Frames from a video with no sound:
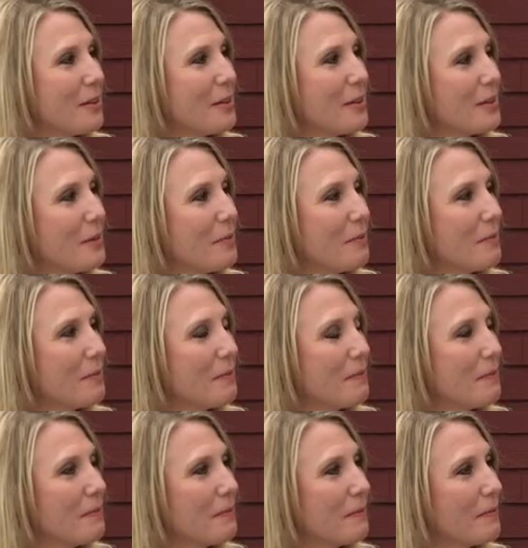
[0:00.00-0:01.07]

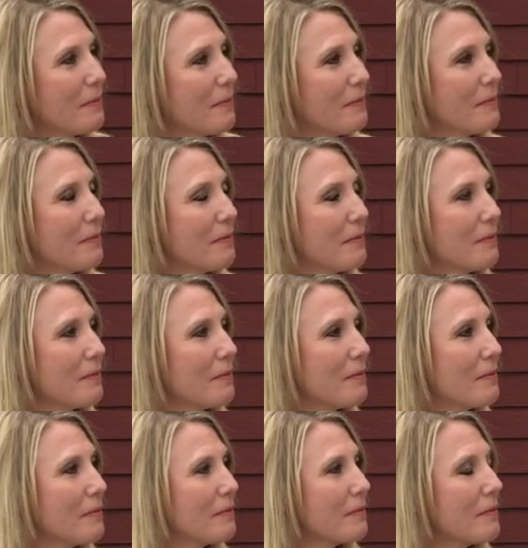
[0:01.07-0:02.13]

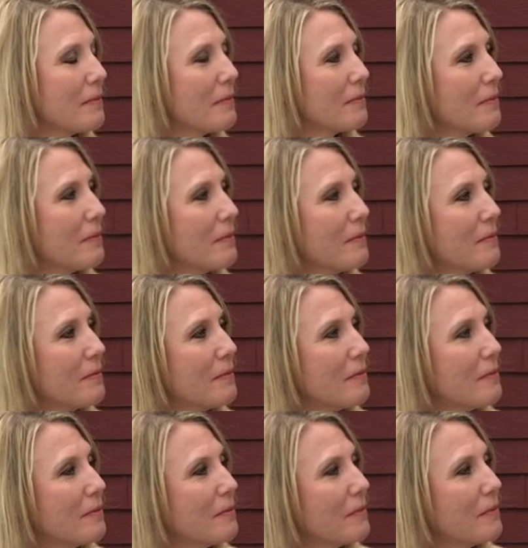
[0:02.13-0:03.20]

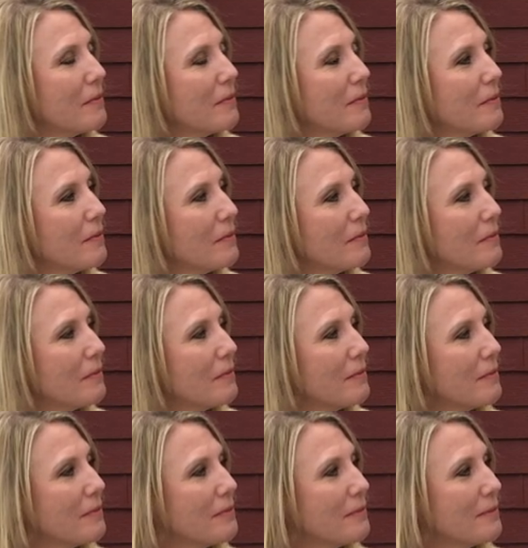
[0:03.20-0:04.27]

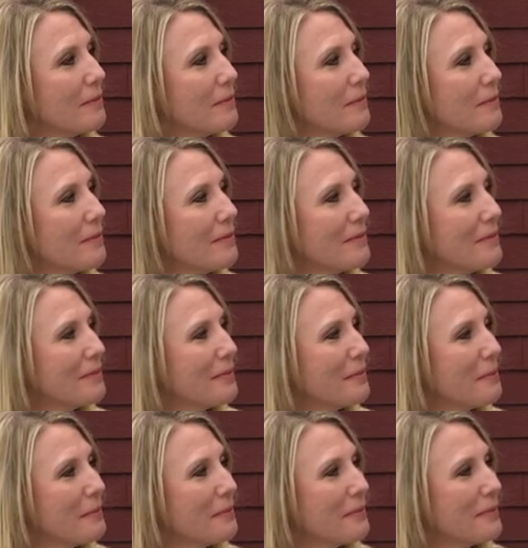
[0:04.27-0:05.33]

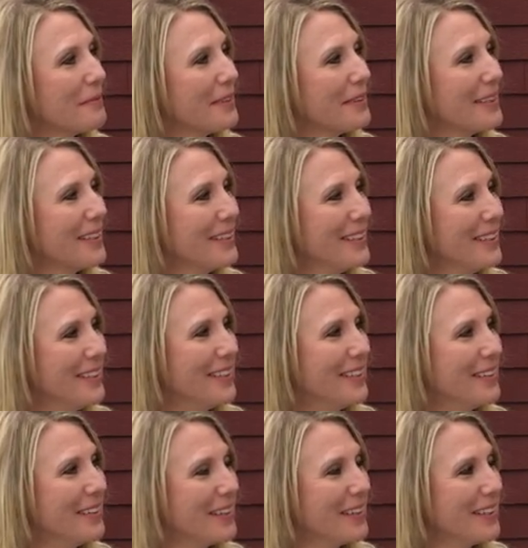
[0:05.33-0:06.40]

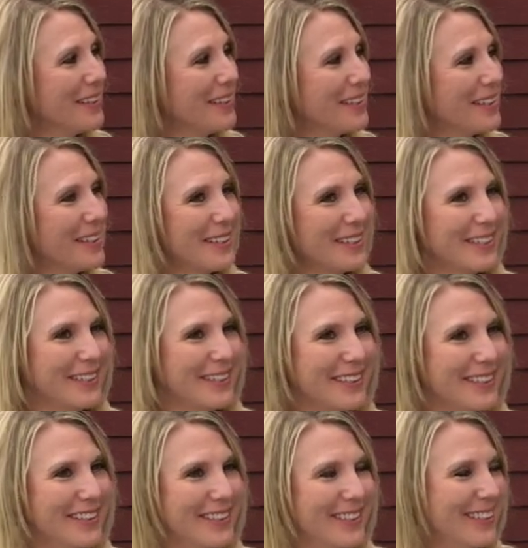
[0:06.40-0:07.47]

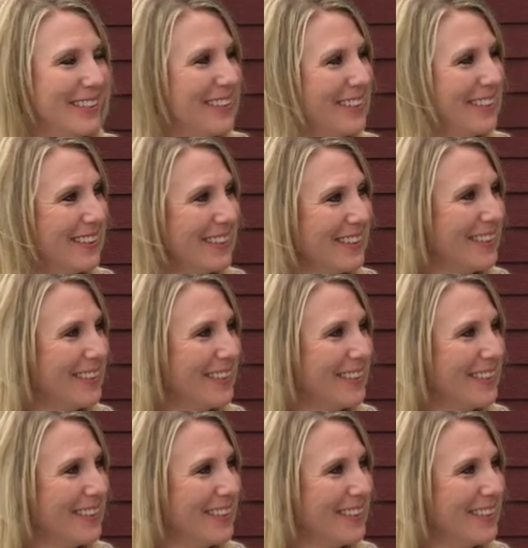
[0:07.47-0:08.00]
No words are spoken by the person on screen.